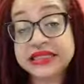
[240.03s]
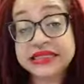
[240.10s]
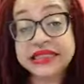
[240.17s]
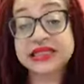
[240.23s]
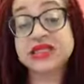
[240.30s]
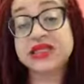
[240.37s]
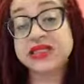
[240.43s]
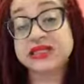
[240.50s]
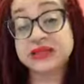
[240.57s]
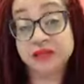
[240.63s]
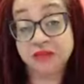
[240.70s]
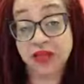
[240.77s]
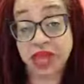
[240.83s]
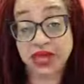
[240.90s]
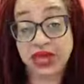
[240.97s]
sister
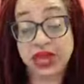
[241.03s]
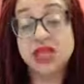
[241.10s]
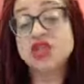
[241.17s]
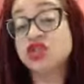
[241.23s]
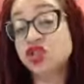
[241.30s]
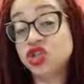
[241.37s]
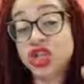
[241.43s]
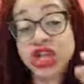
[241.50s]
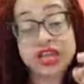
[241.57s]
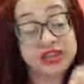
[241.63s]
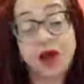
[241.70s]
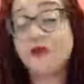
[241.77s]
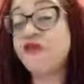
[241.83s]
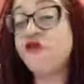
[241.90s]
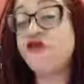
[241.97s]
some money so she can get
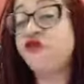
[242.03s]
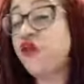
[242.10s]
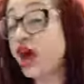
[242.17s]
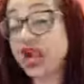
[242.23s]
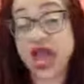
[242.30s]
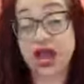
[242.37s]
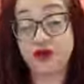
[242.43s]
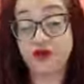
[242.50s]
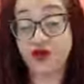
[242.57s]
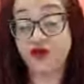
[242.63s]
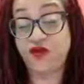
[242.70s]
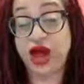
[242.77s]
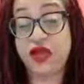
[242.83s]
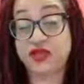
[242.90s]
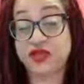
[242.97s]
the fuck out of her
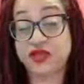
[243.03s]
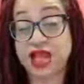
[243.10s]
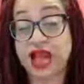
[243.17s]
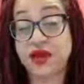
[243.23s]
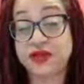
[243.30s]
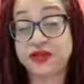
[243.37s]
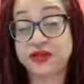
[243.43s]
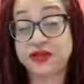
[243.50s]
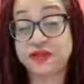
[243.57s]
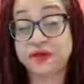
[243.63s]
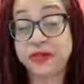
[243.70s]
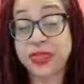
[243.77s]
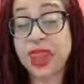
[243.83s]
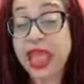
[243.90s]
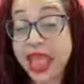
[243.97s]
father's house.
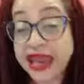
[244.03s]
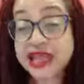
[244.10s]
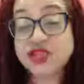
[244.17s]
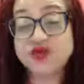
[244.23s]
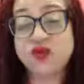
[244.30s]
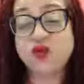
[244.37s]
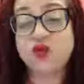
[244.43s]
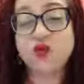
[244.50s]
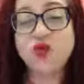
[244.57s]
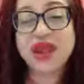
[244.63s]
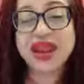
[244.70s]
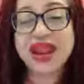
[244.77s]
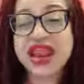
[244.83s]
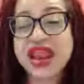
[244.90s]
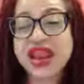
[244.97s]
And it's
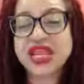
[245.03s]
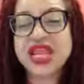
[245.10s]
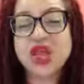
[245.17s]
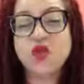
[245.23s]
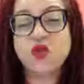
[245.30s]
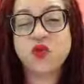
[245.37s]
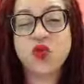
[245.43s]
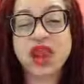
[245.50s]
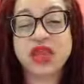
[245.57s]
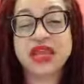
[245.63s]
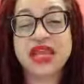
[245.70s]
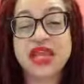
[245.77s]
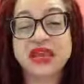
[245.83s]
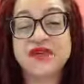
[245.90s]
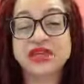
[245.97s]
really,
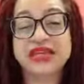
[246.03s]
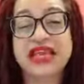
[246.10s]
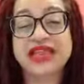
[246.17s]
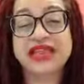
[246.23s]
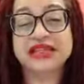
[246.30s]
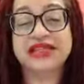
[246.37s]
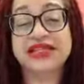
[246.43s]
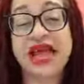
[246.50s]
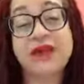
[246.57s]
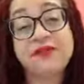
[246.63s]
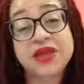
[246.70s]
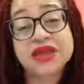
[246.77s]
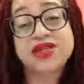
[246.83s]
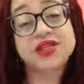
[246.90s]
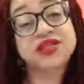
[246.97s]
really irritating and sad
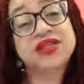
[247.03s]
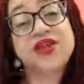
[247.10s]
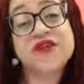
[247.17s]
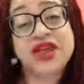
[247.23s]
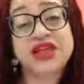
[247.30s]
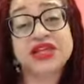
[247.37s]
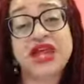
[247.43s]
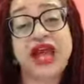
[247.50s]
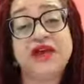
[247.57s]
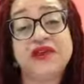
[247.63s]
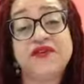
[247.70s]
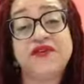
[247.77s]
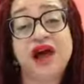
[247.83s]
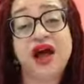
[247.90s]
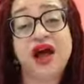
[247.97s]
because there's a grandchild
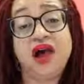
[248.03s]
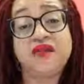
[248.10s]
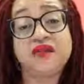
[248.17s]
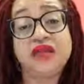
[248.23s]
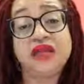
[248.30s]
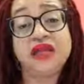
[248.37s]
involved.